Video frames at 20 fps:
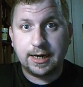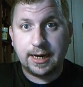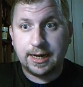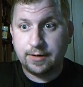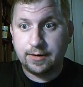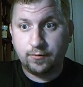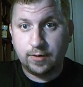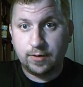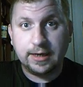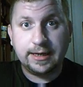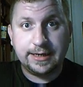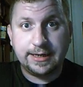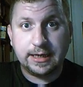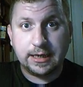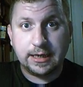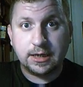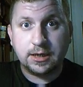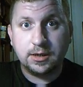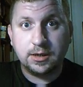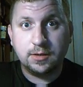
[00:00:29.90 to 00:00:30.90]
He really
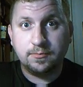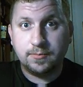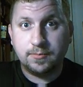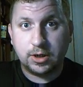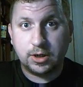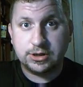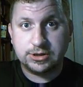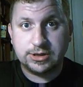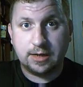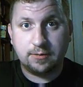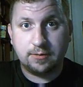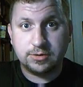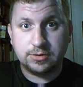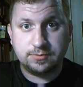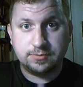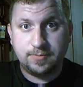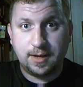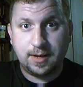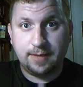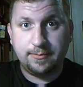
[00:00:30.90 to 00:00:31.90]
did, because I
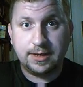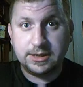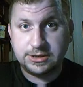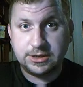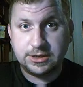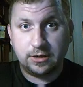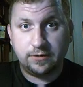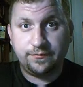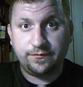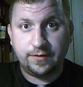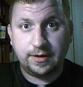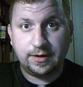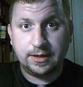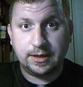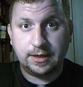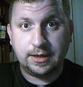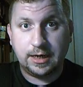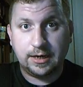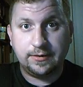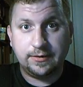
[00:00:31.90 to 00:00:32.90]
was by myself,
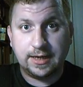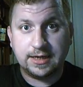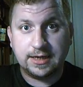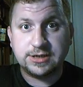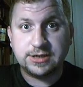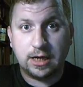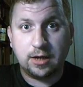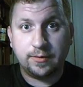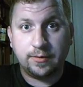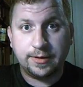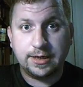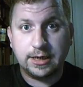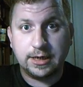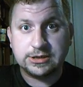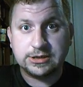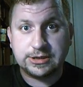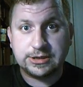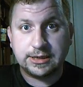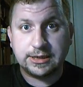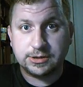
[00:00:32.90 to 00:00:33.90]
and that's how He
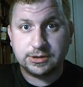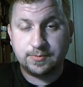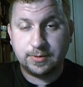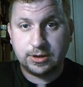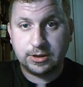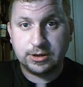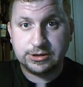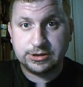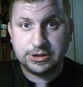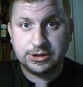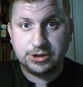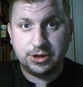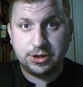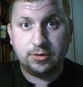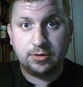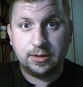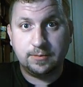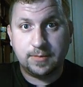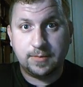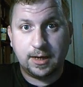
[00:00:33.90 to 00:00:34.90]
does things, because He
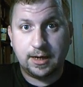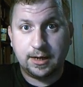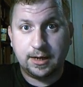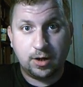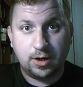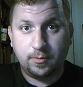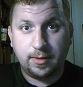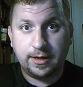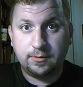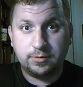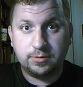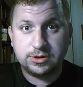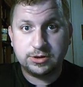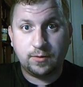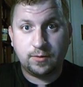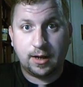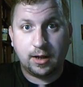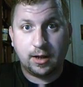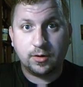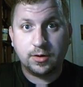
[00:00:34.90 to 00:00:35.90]
showed up and nobody was
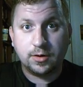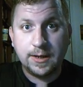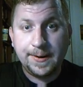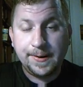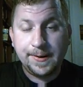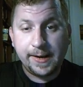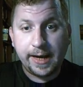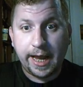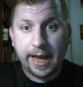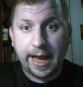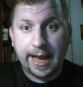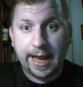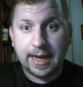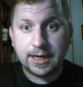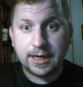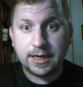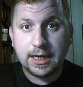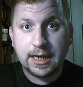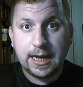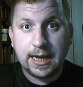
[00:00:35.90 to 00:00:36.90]
around.
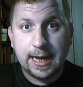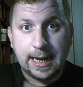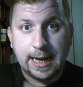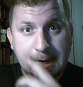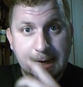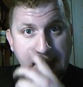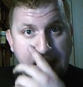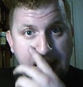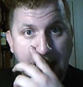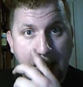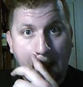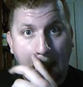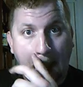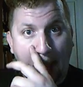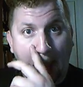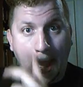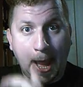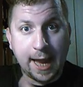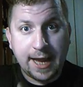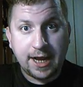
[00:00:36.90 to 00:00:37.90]
And He
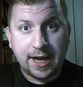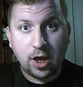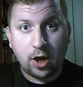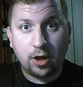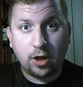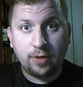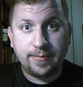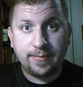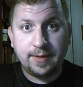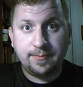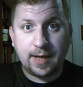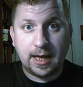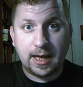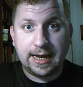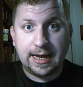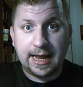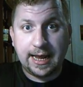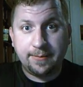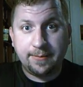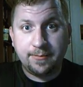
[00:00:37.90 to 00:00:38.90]
called me
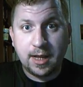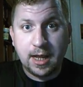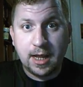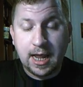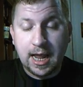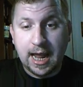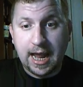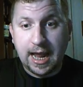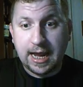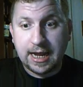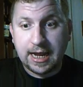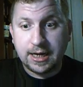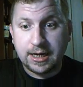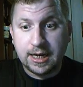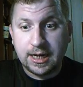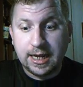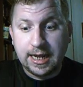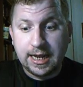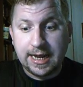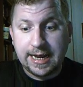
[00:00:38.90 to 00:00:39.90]
by name,
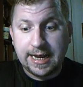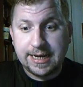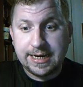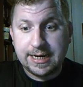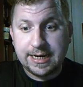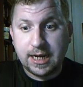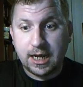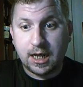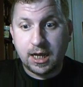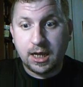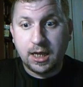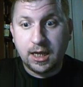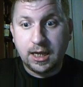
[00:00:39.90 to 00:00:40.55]
and He